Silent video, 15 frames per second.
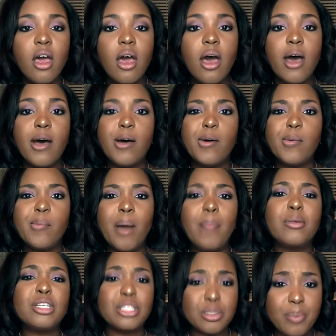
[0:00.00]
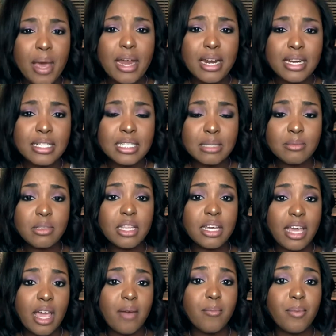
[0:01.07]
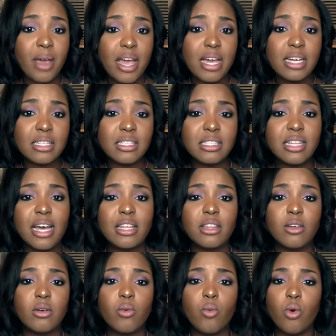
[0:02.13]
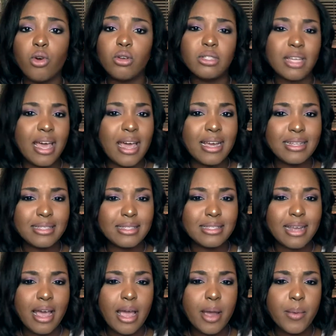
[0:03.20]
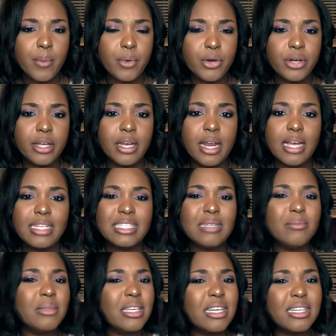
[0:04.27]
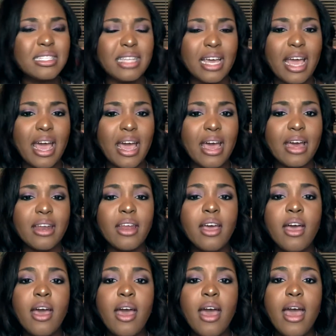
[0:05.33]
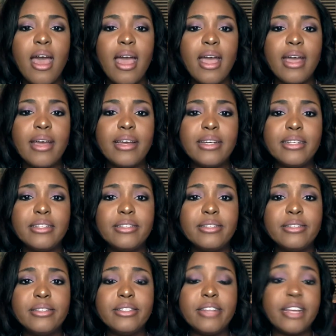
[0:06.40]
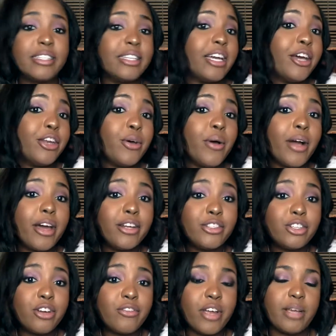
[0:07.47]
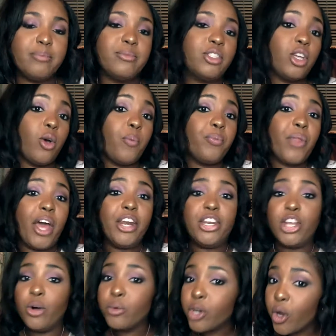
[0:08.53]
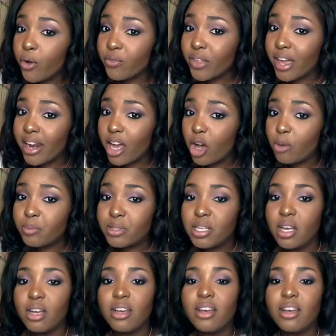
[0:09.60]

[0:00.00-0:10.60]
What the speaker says: I participated in some of the campaigns, like the World's AIDS Day one and something else they had. And next thing I know, I got a survey. So I don't know if that helps.